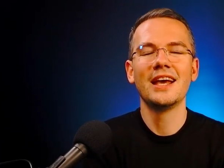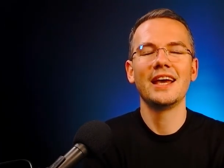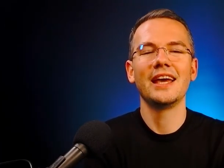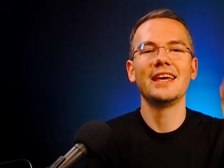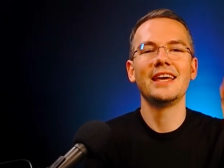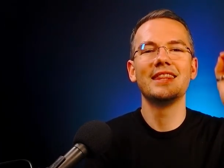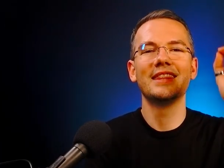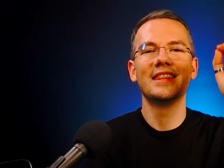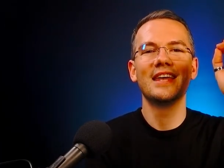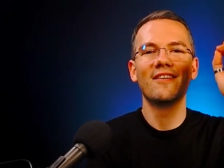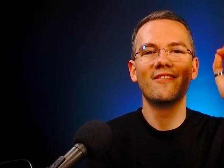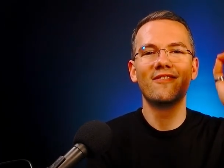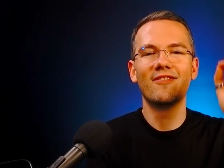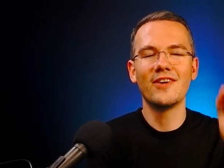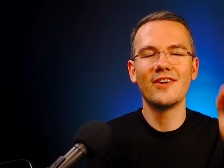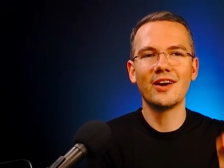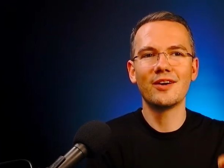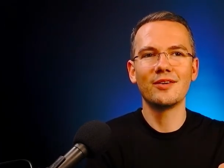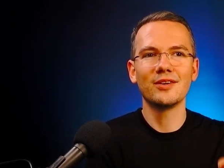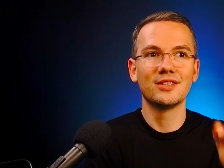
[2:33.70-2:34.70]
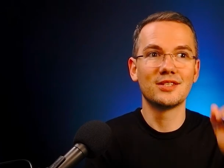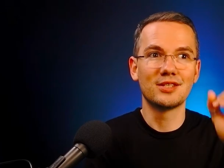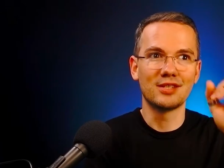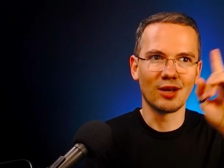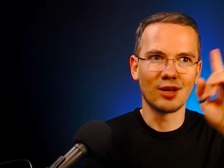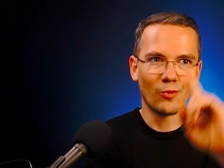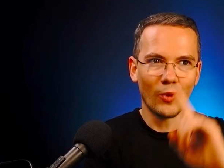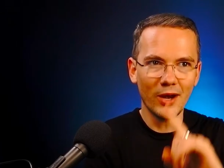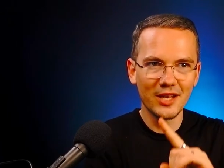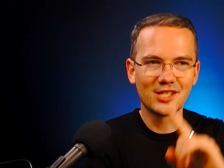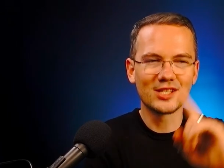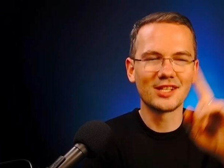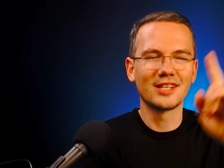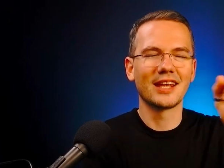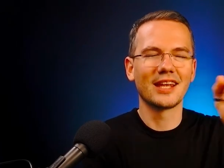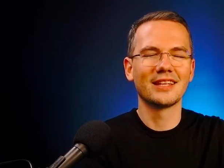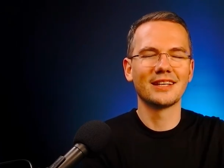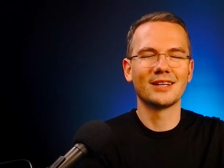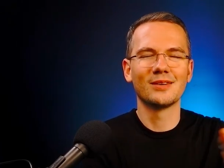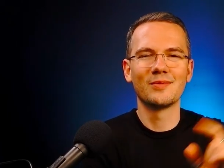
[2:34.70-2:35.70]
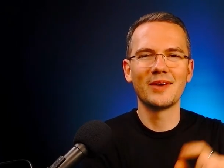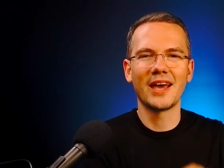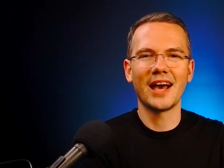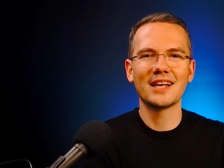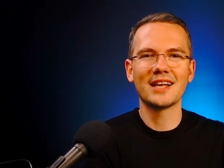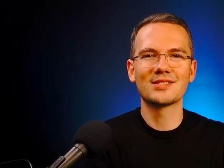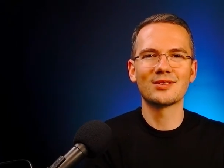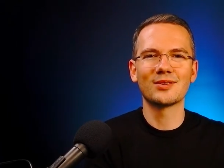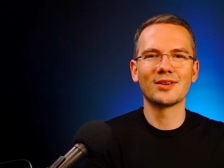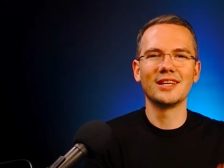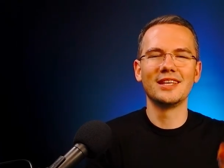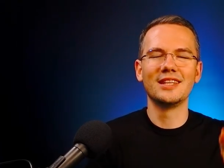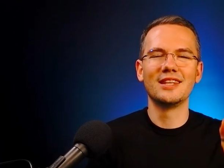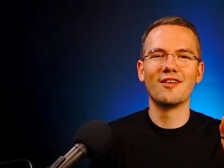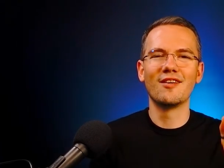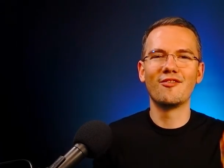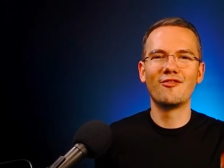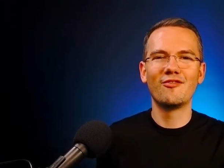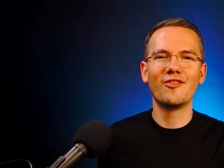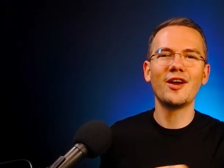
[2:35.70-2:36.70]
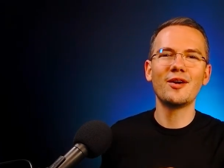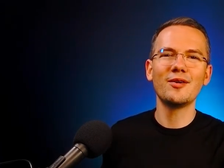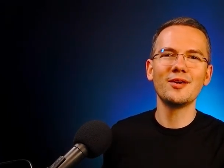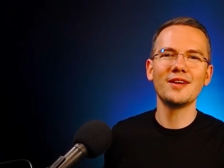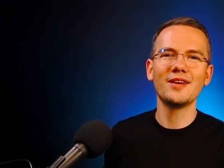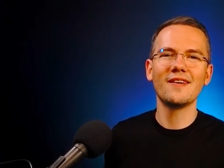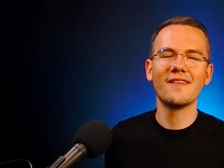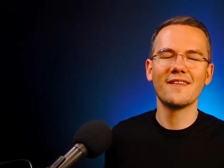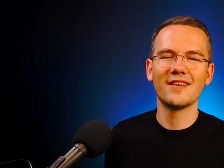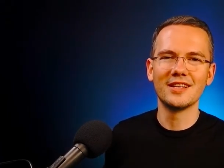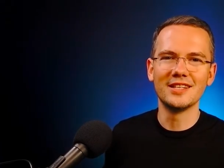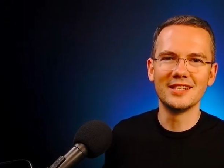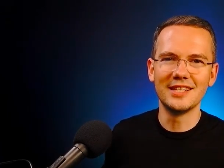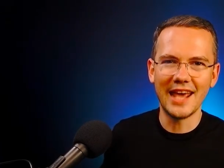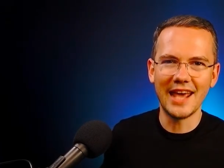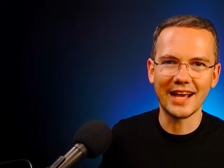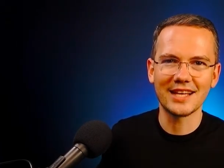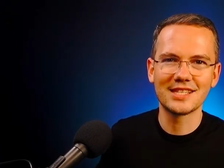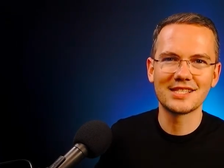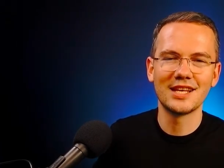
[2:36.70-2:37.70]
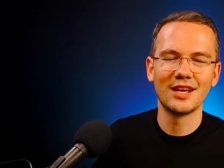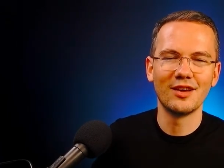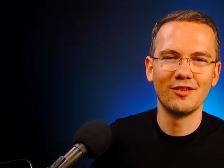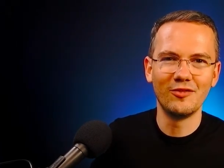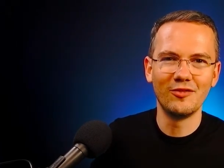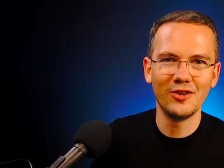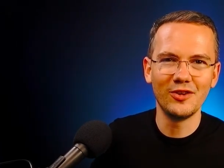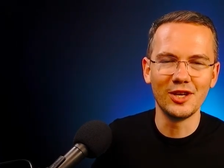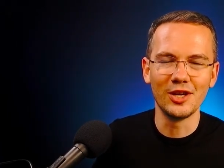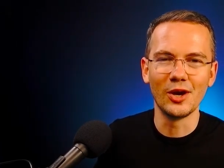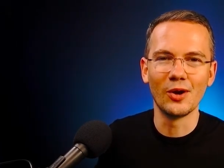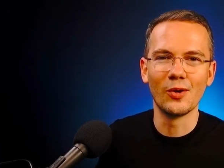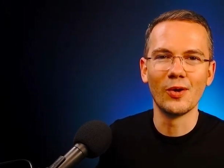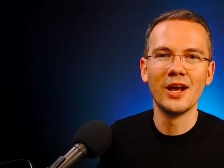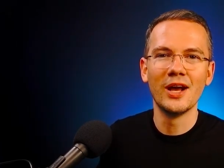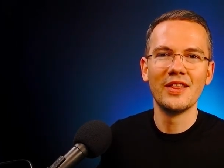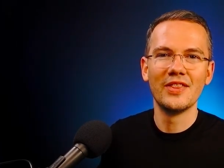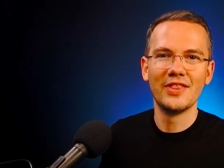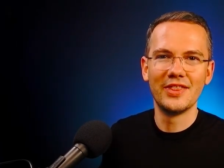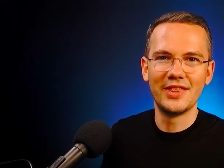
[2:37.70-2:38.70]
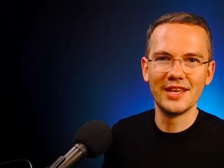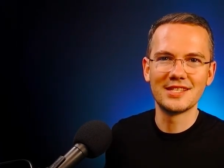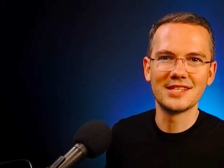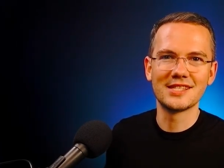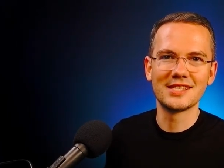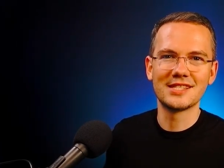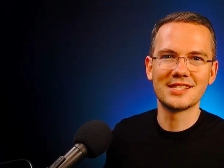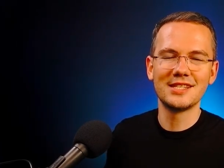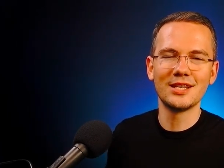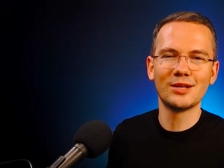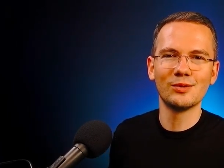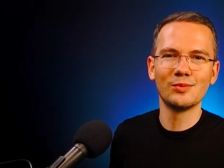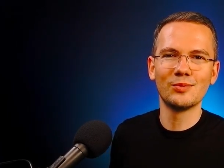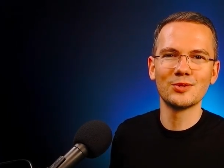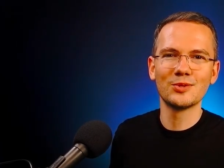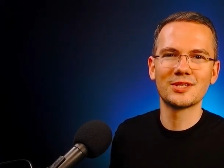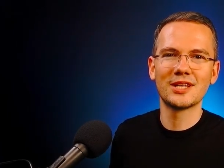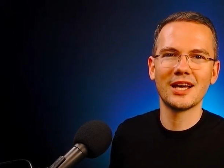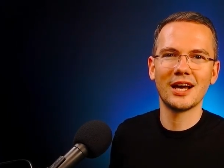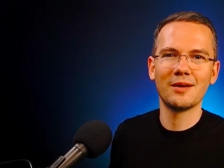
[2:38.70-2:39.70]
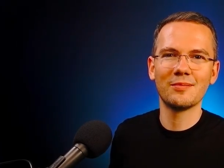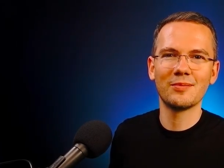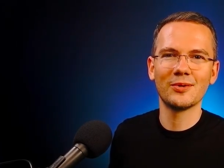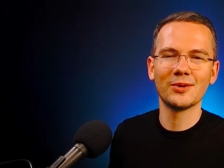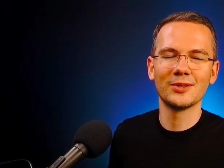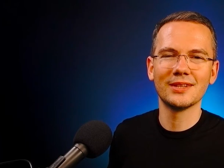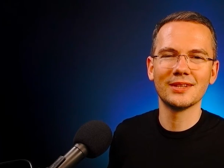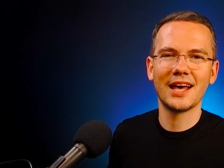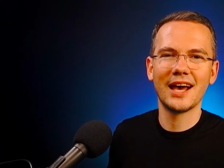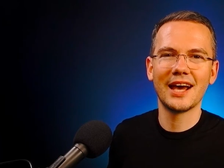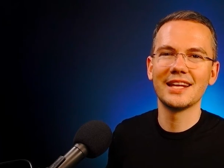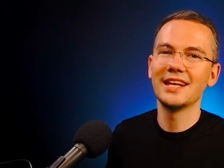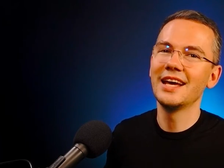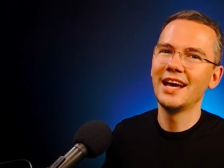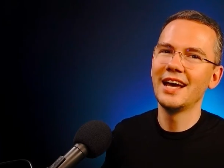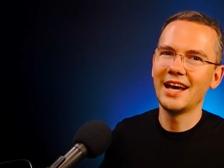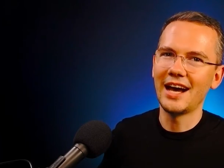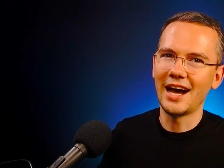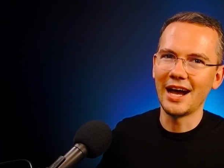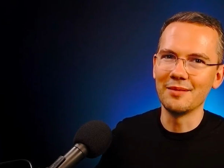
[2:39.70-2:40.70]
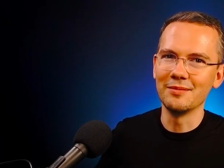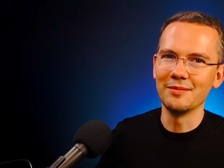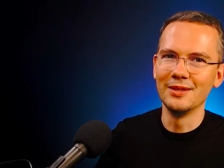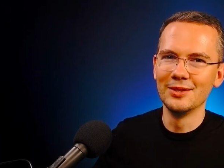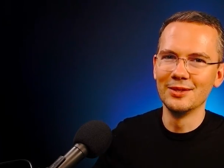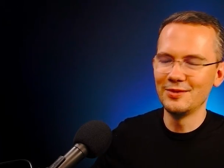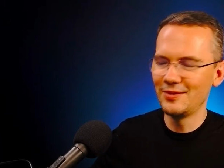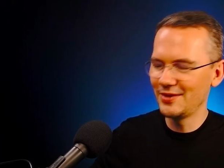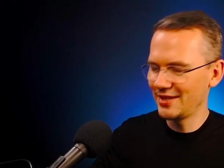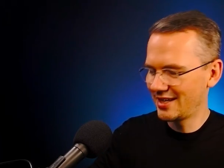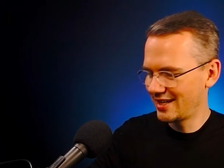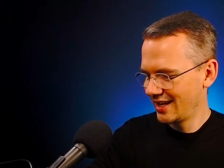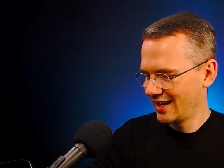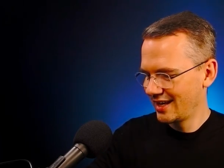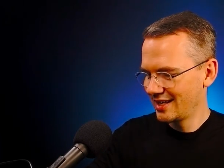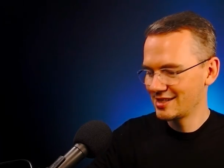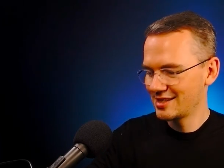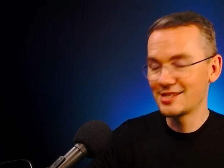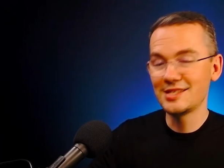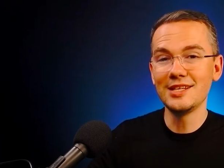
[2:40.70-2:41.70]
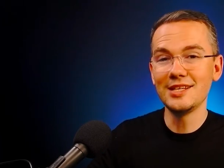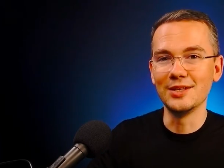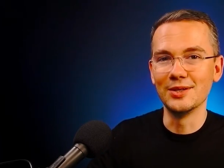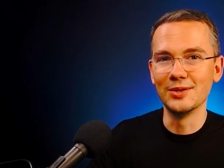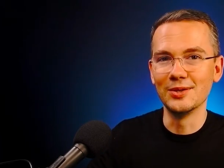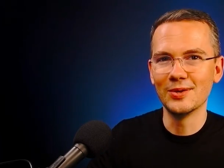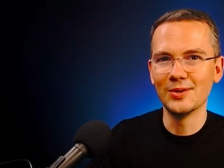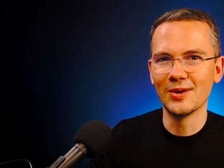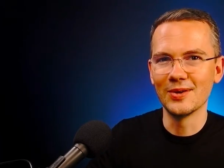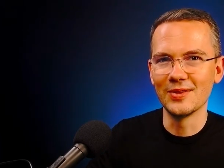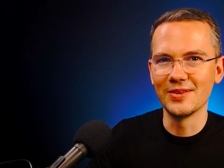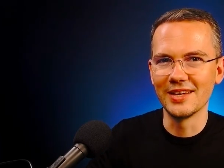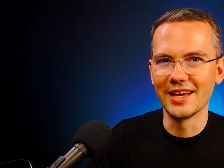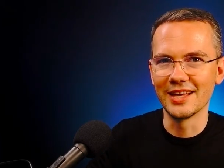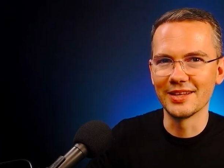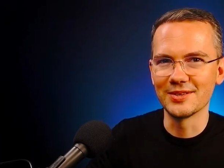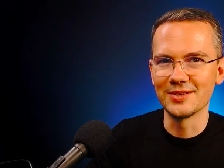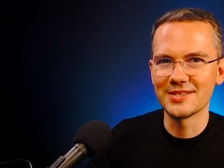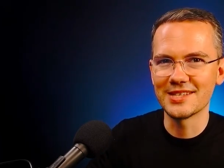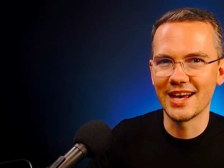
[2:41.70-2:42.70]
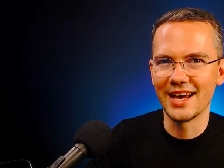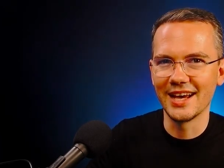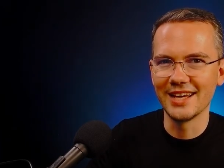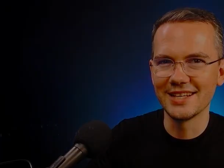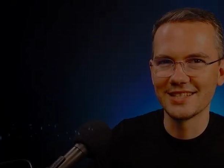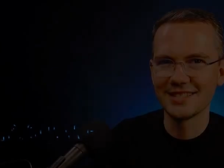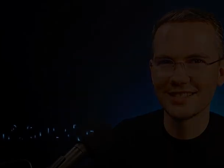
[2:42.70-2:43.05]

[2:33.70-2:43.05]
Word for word: in the very, this is the question that I'll be answering in the very next video. This is S Q L Bootcamp Online. I'm Ludwig. See you on the other side.